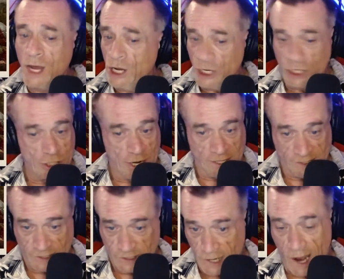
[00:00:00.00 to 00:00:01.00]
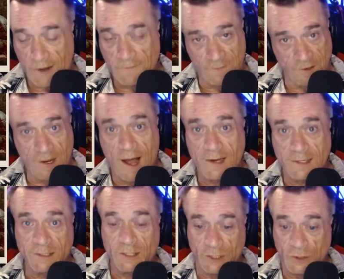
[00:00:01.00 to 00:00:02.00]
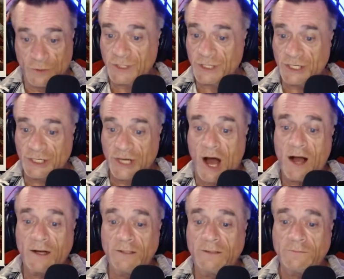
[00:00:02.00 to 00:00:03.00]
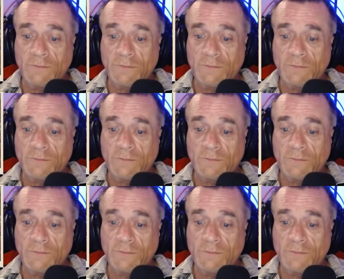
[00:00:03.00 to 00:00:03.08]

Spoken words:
He has not forgotten to use his tongue,